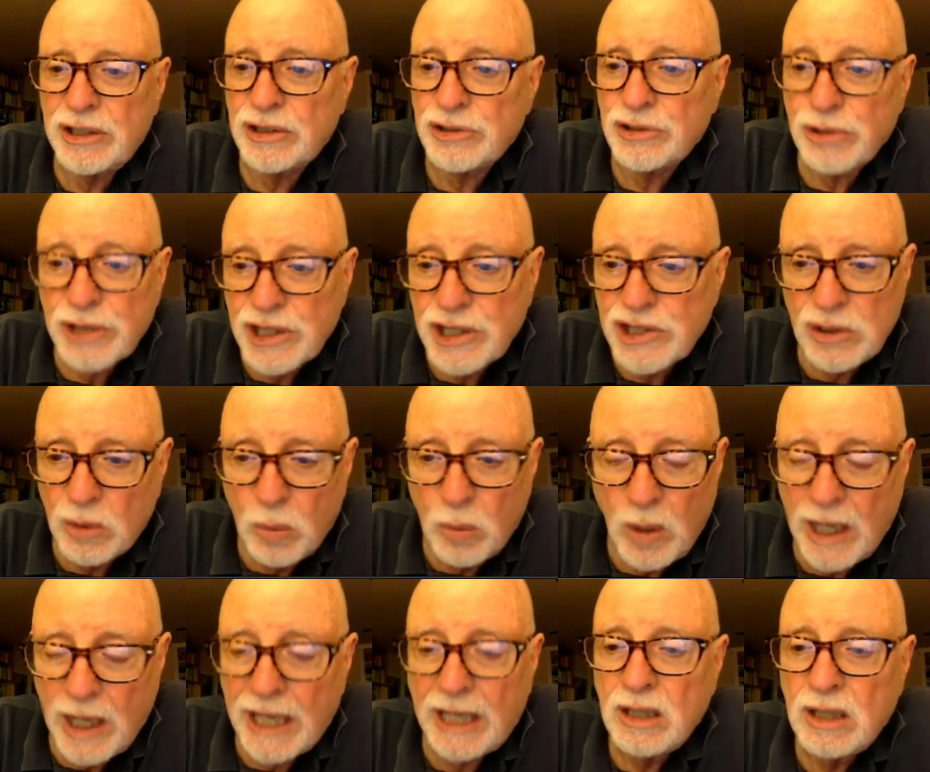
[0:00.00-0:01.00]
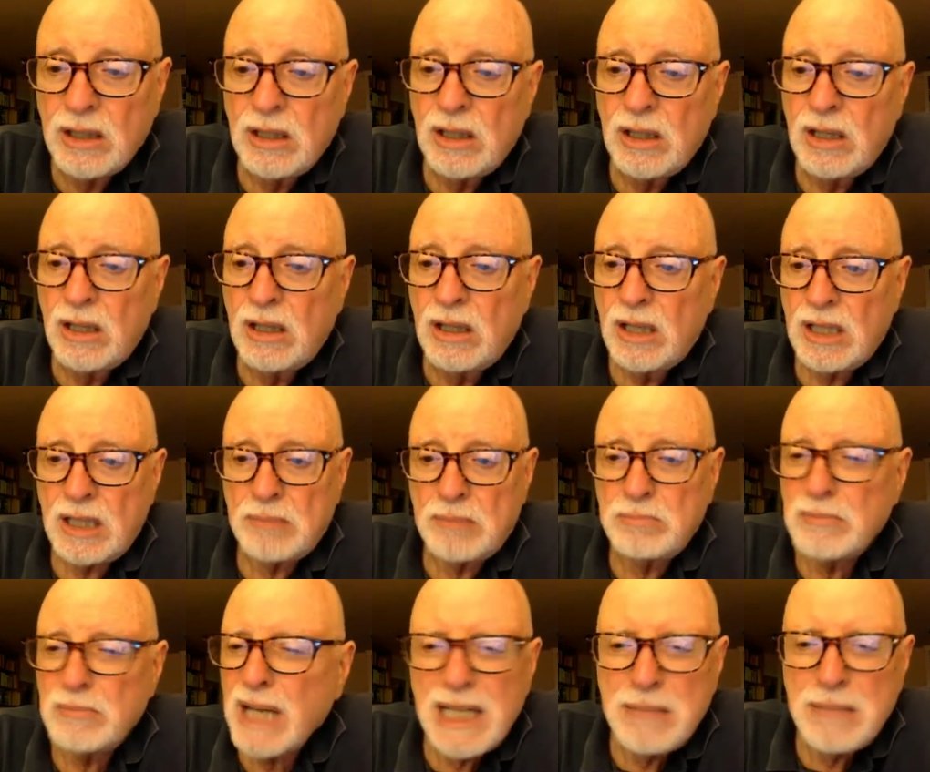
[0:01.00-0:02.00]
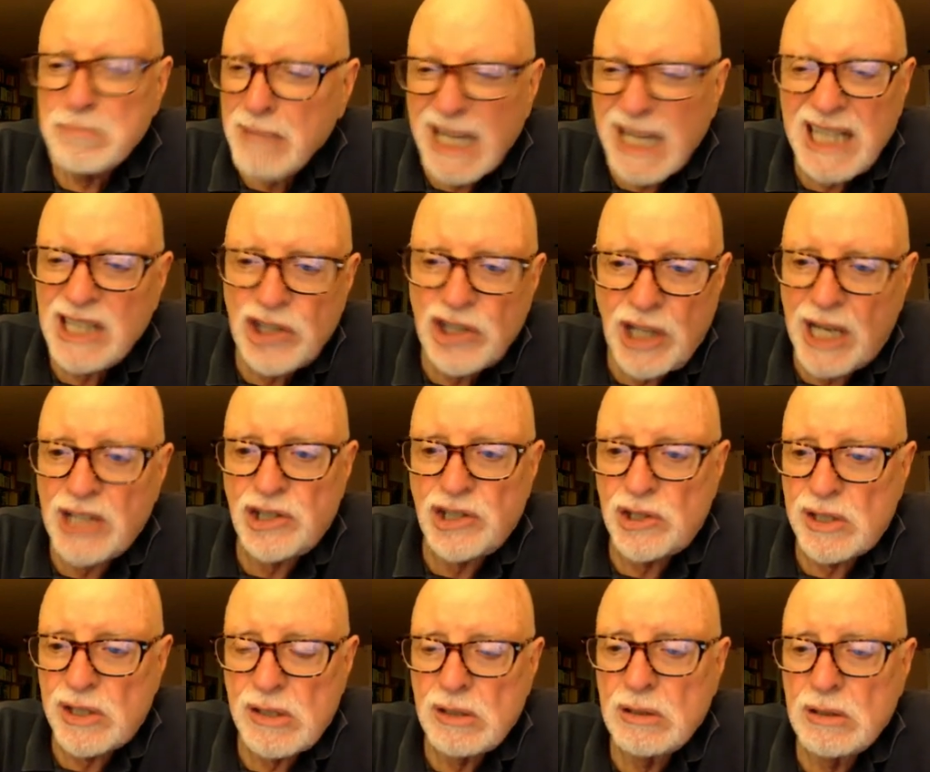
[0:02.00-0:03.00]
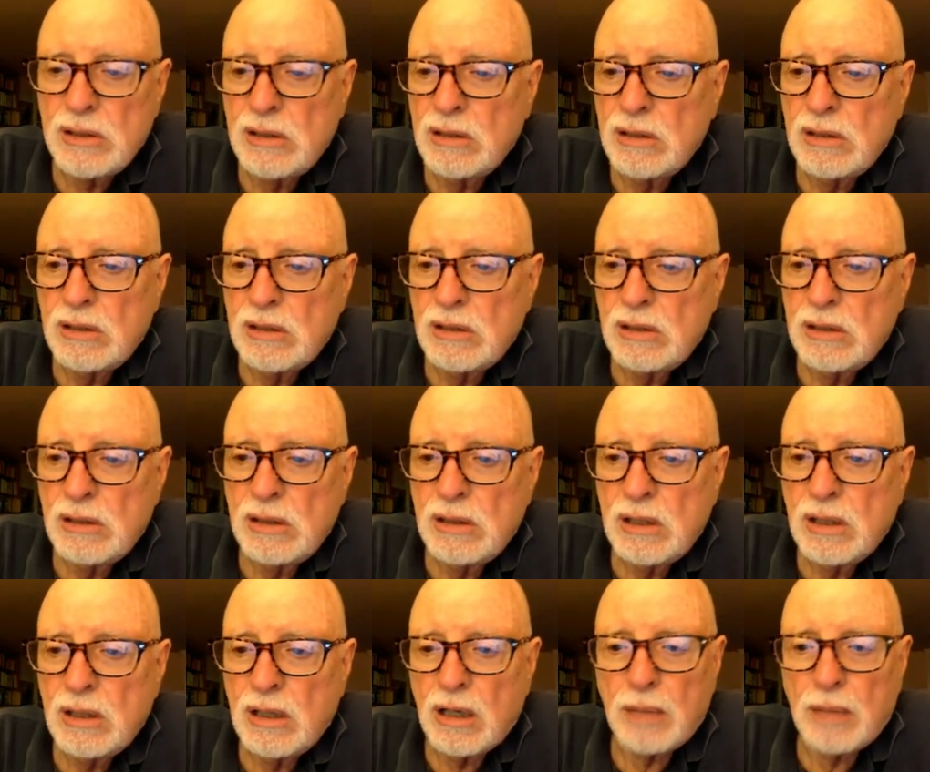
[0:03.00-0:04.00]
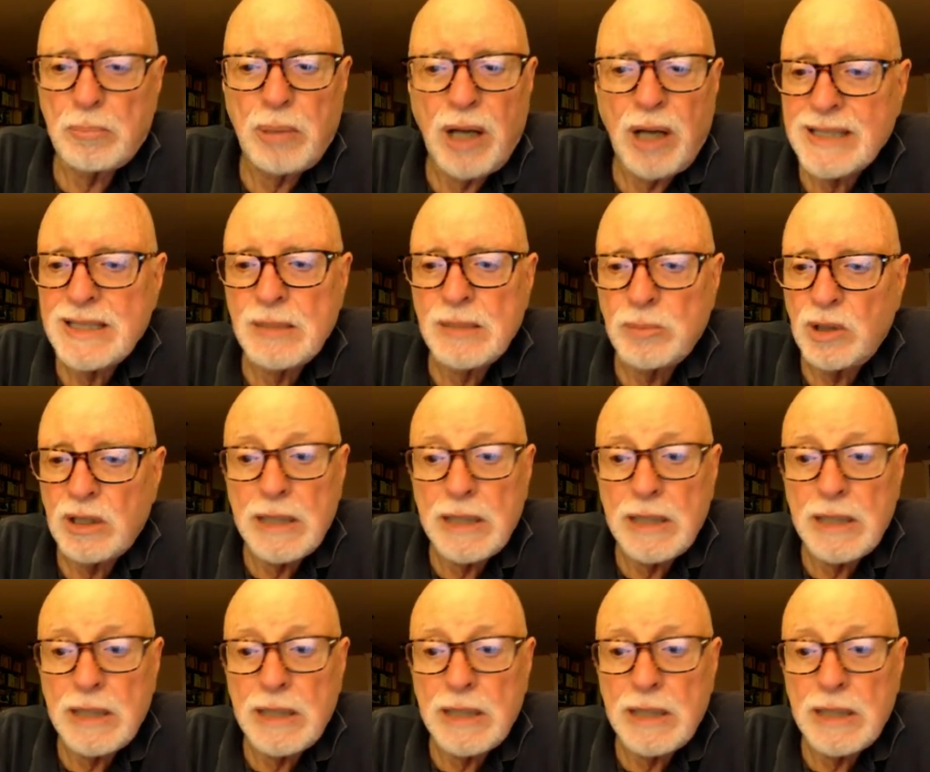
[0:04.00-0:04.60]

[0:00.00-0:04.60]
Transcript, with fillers: or traditional way. Many, many changes are possible.